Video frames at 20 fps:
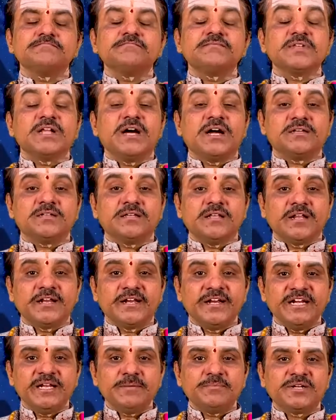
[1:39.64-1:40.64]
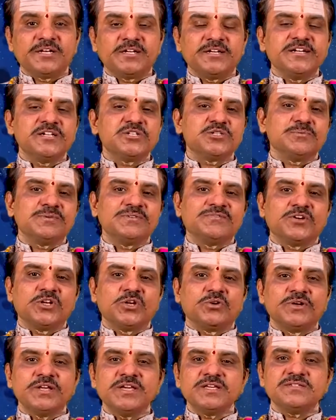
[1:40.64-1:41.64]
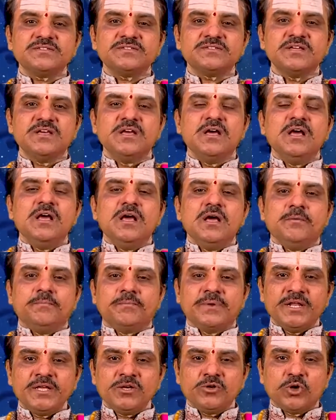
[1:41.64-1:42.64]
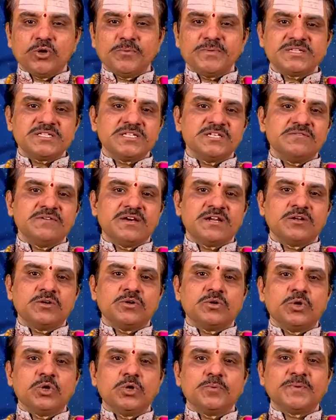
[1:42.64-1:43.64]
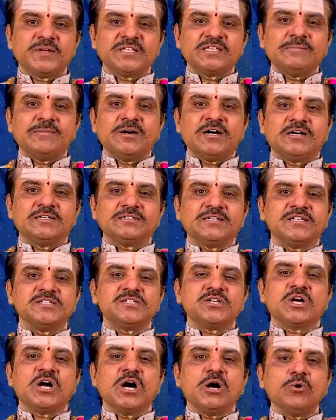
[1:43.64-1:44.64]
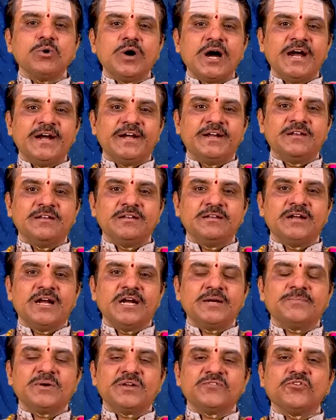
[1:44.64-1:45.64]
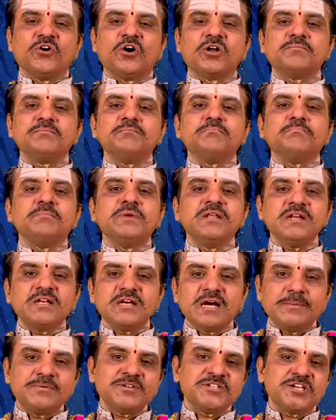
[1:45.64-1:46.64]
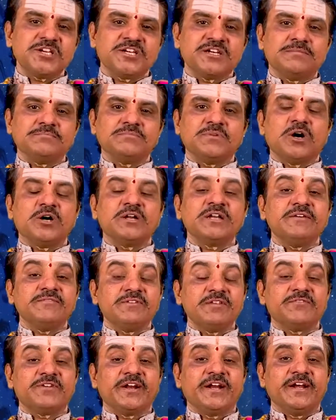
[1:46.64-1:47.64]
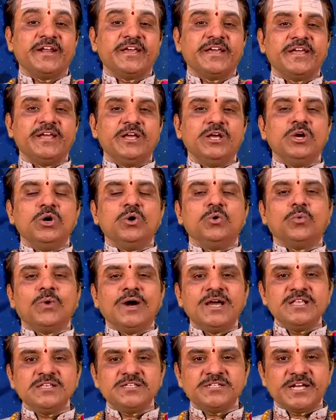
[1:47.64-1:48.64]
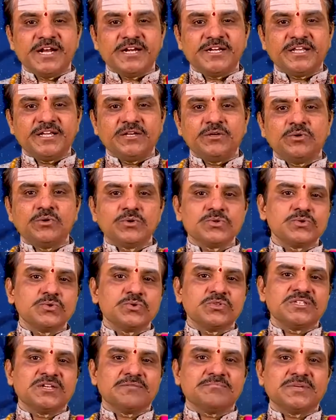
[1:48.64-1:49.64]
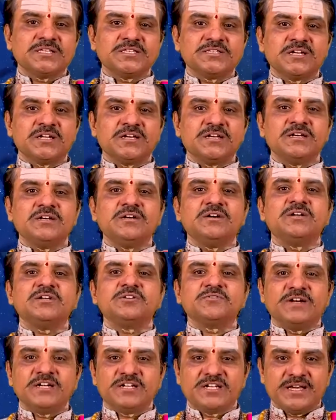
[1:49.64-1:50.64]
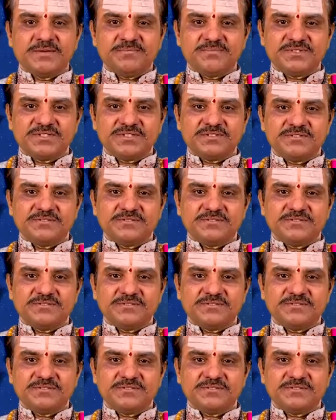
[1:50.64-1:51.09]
And the lucky tip that needs to be followed is bring home a silver Go Pratima, that is a cow idol, and perform milk abhishekam on every Friday while chanting Go Suktam mantra 12 times.